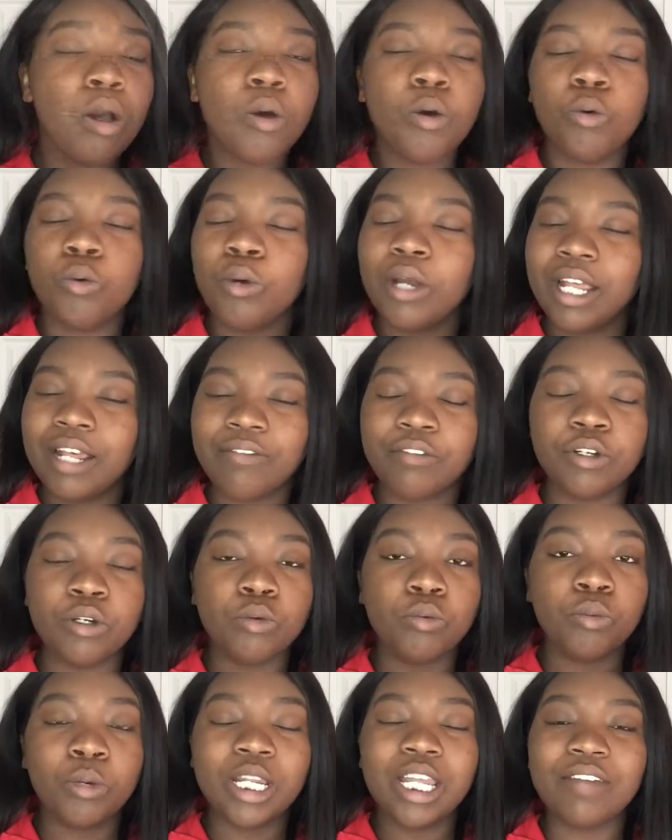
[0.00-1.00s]

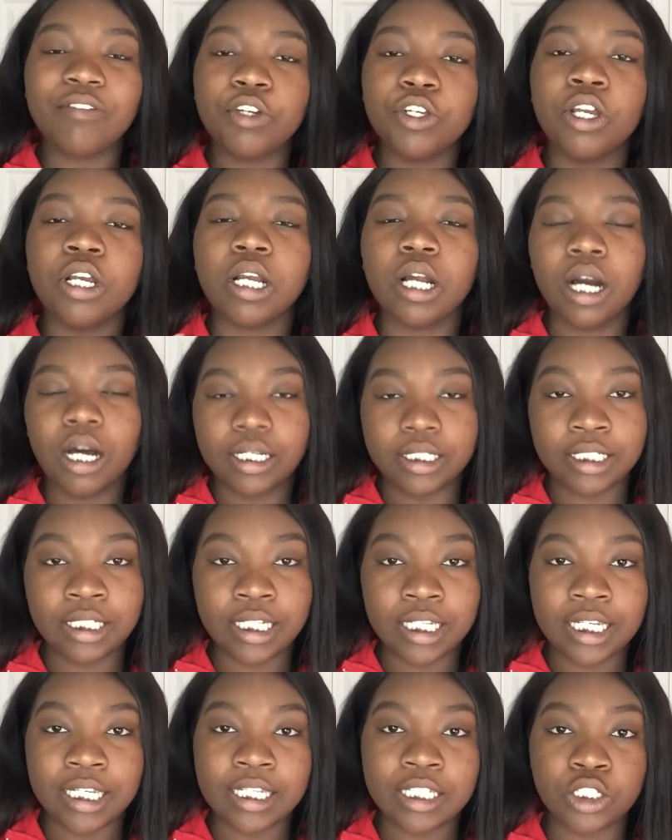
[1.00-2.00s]
whatever your
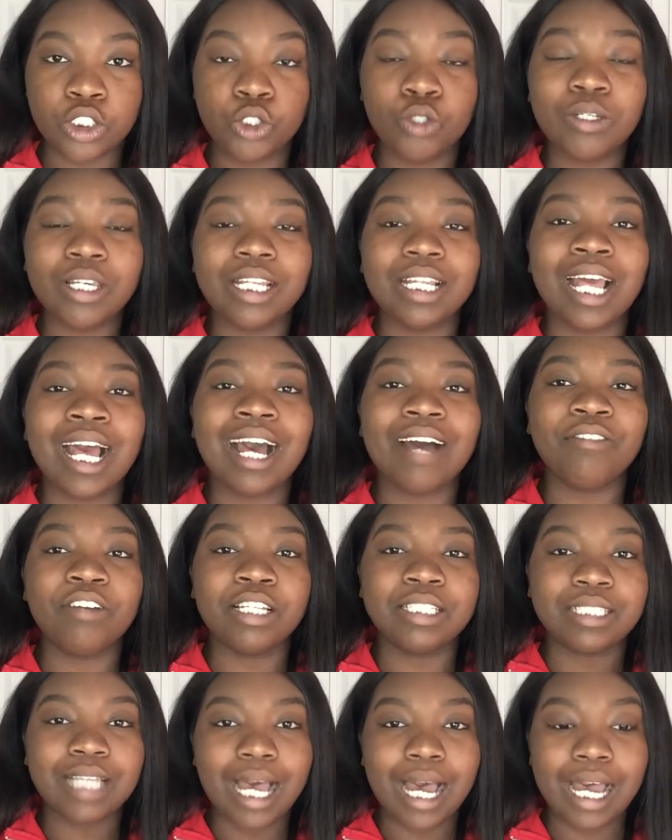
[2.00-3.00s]
content is, you can have
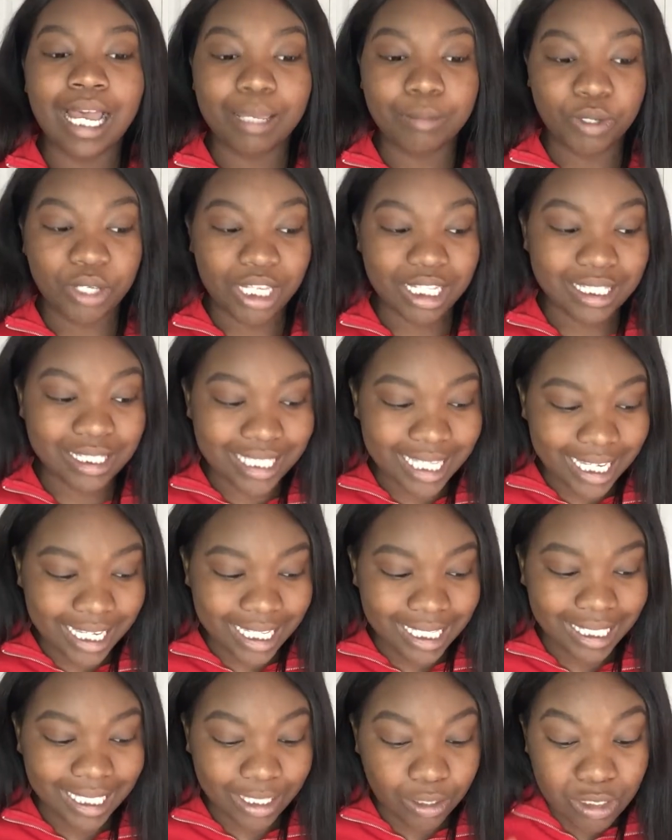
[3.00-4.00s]
a time, you can
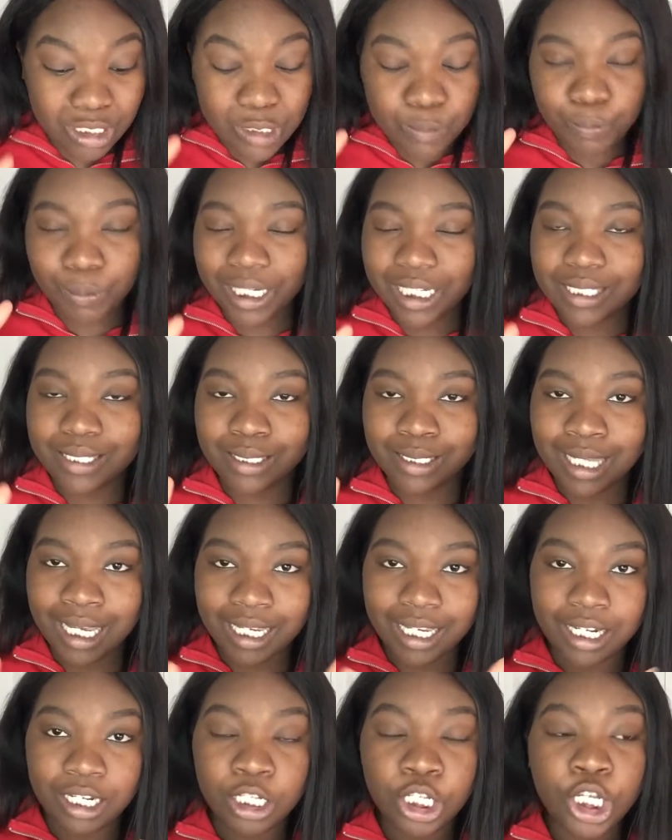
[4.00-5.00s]
take a little split
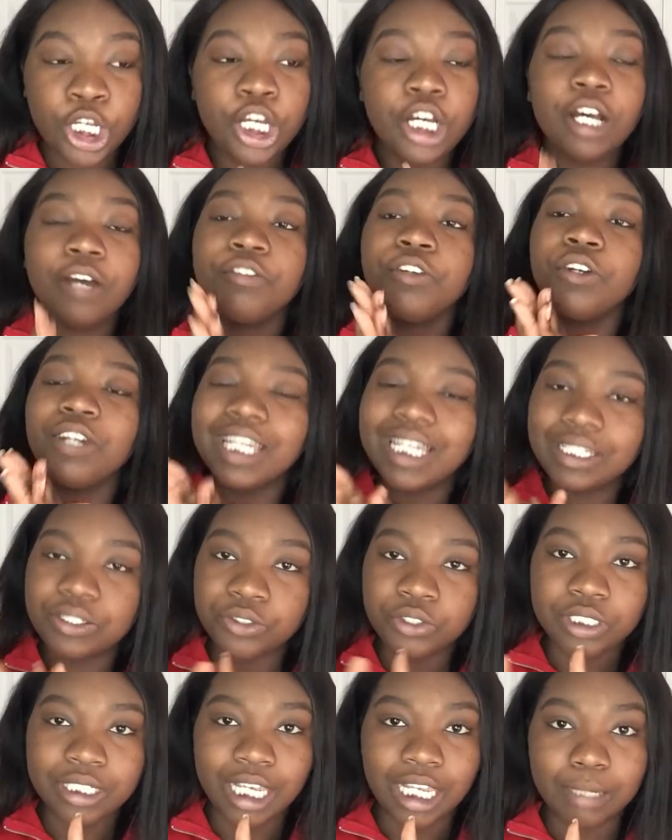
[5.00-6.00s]
second of your
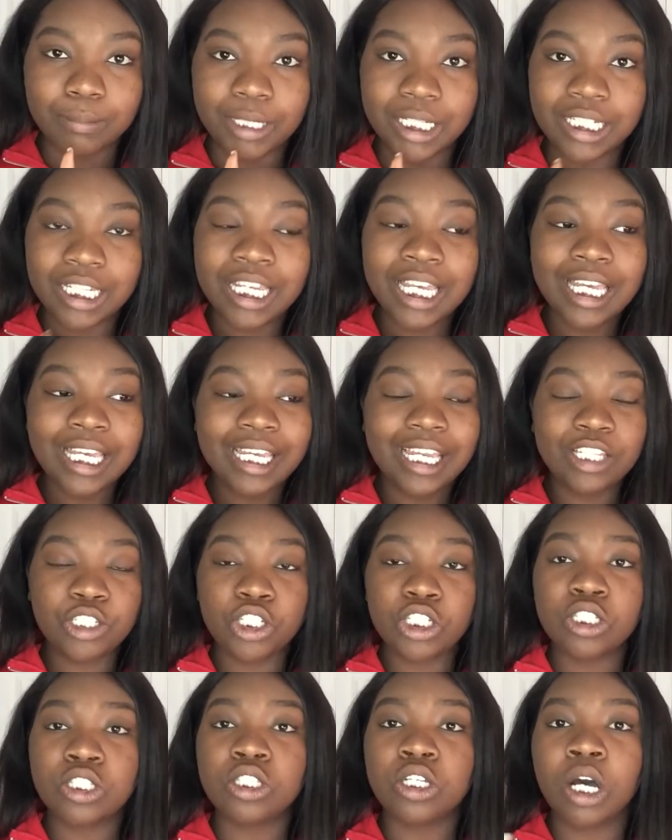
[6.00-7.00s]
entertainment and
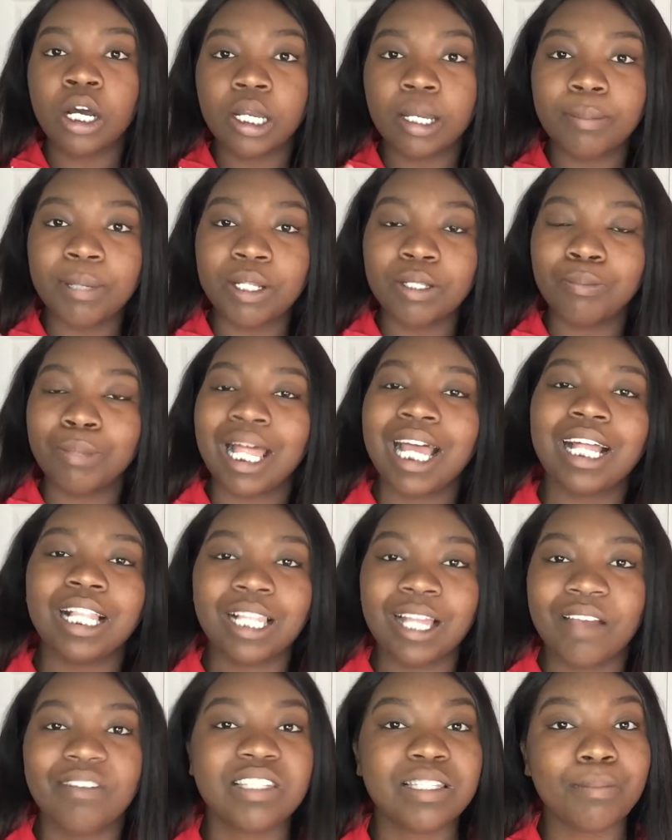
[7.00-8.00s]
just talk about
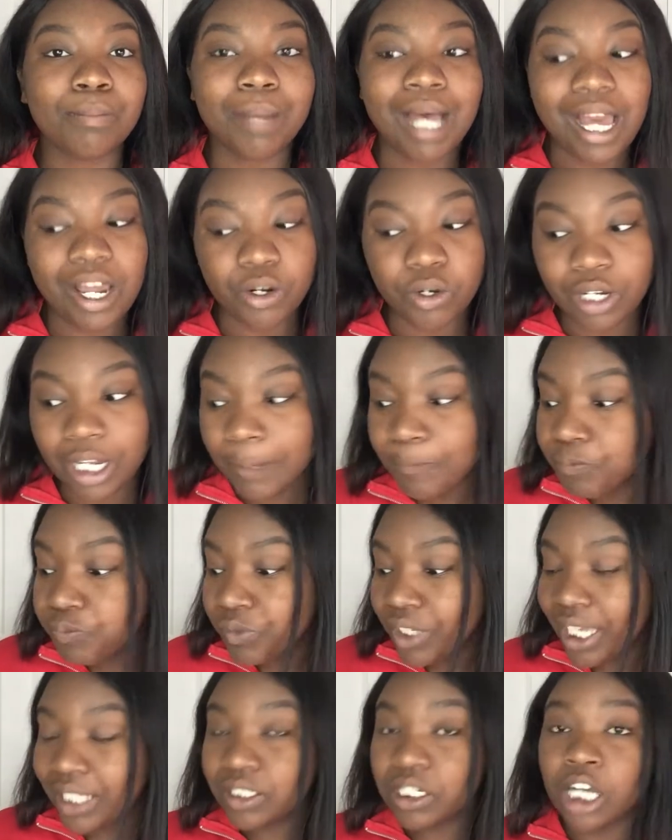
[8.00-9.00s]
Black Lives Matter
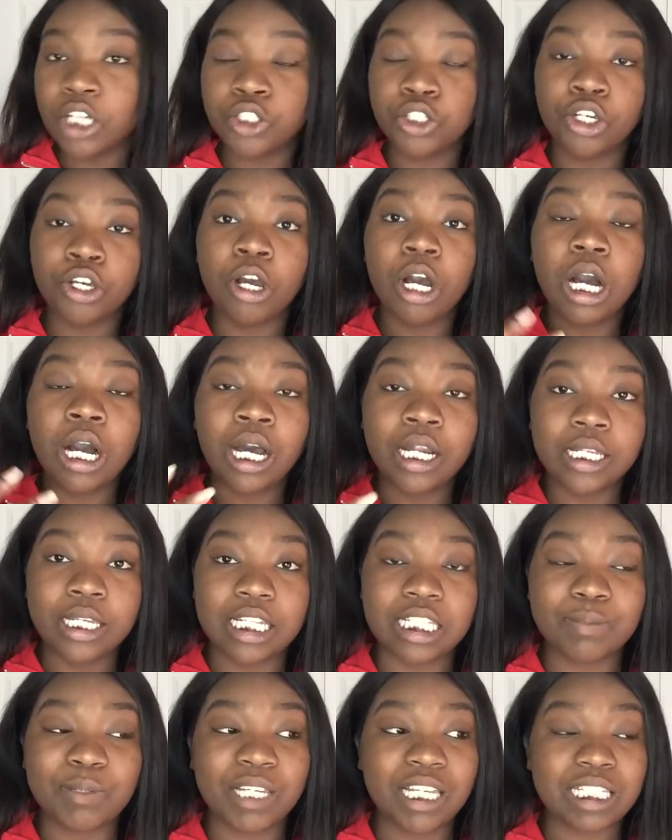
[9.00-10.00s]
and talk to your
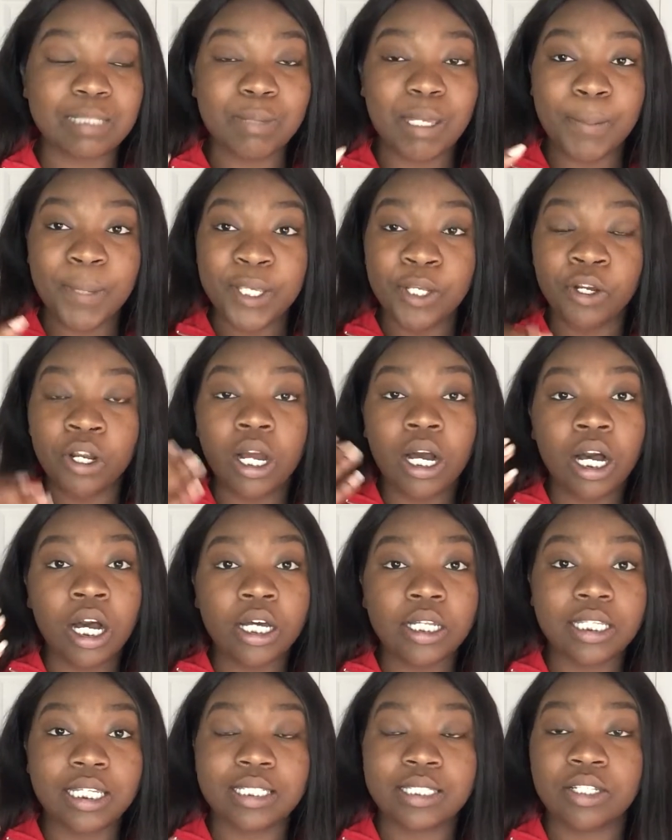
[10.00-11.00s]
audience, because maybe your
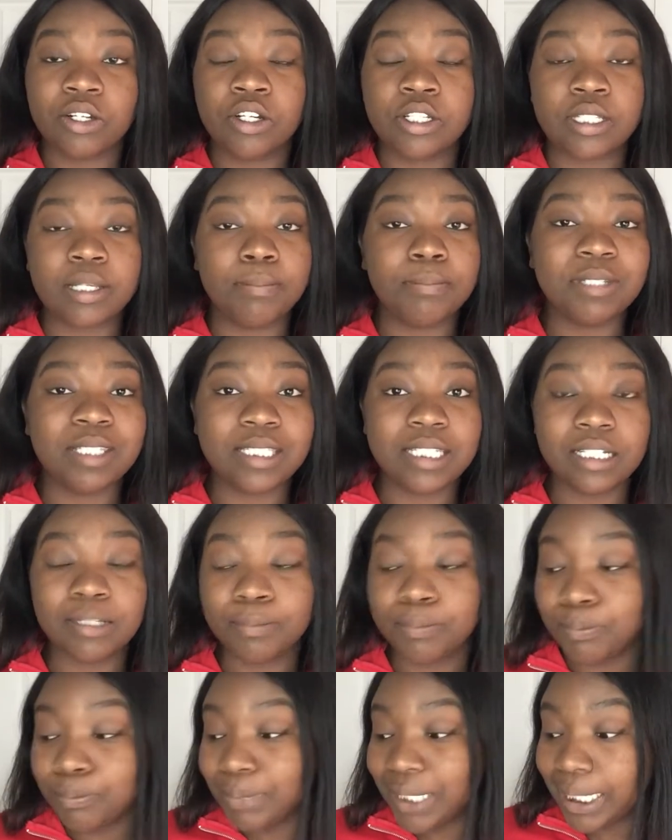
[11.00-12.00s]
audience, there are still
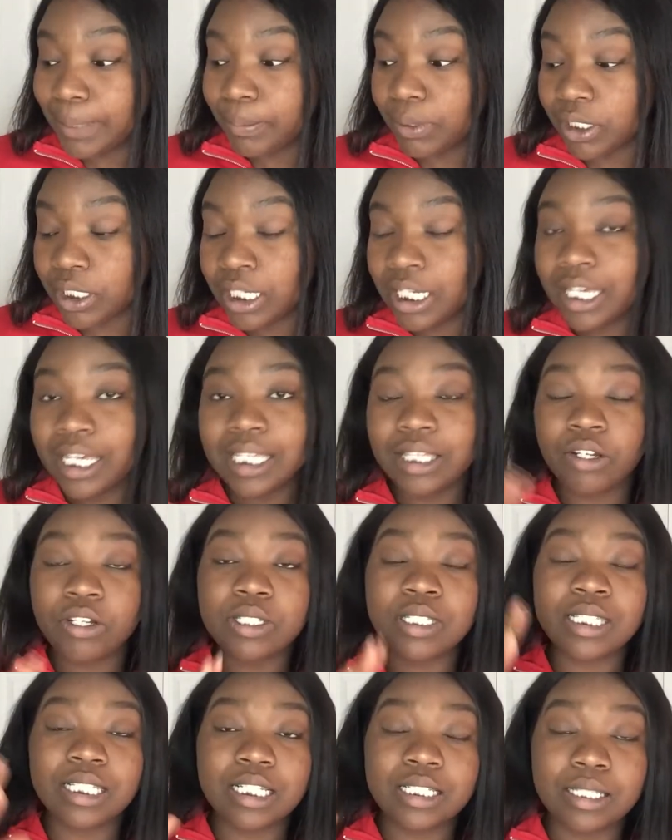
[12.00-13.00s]

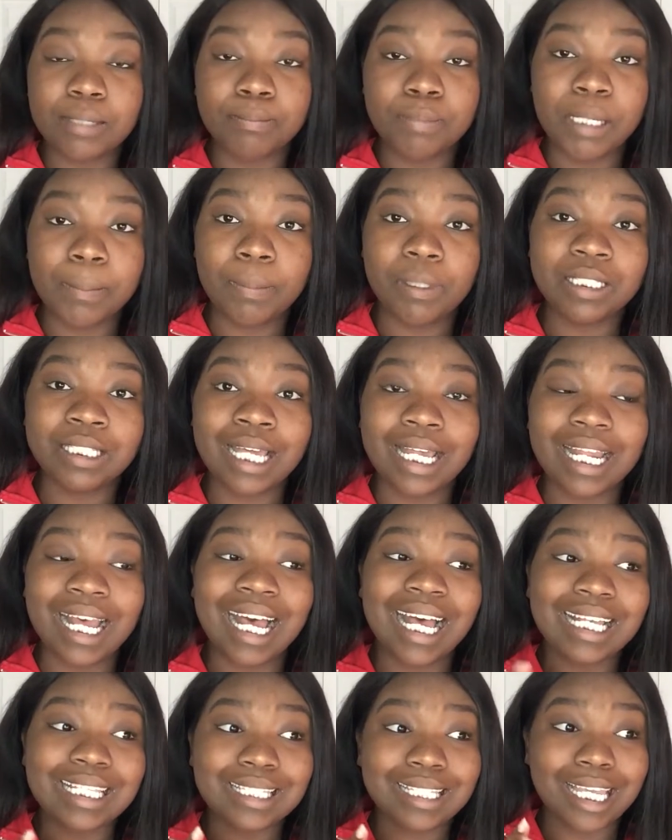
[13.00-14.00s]
some people that
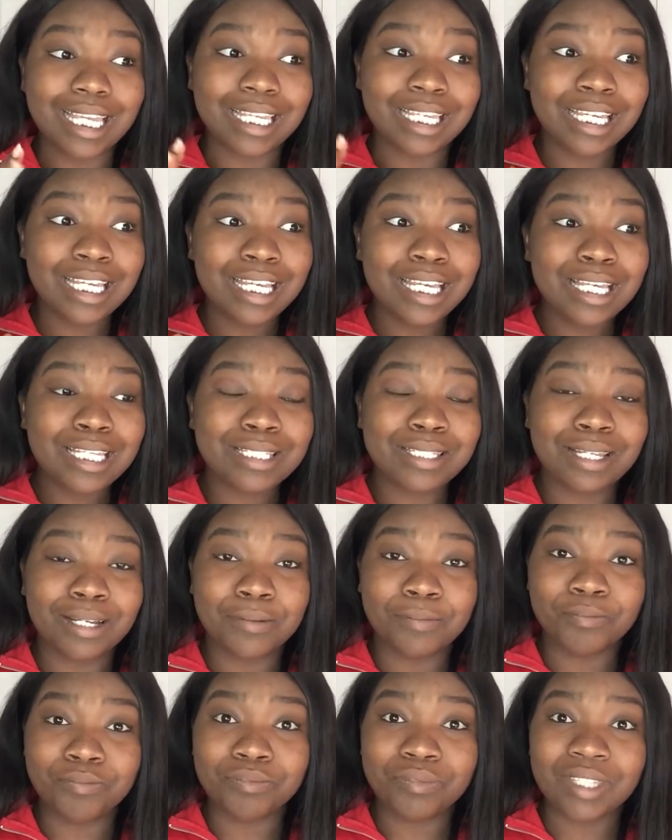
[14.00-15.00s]
has like
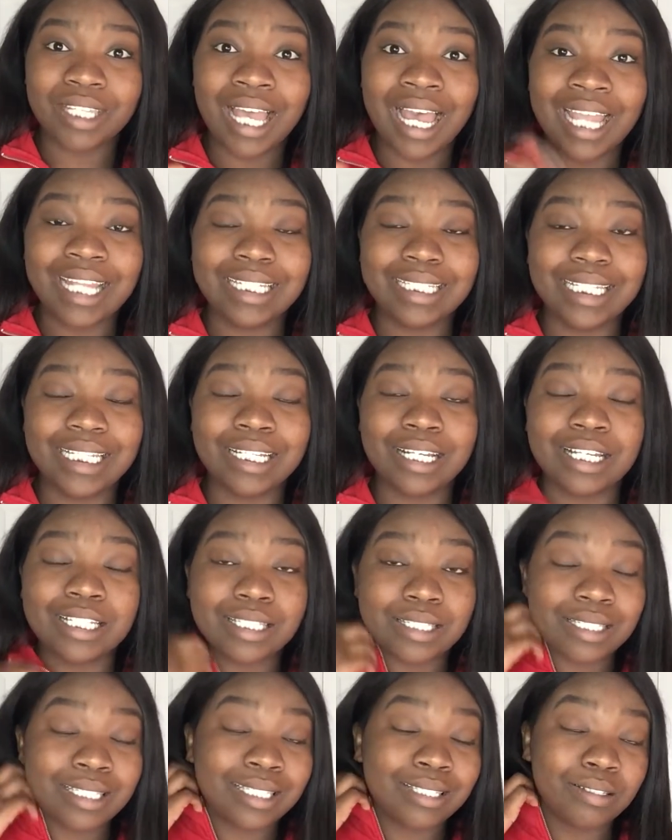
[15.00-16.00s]
some ideas,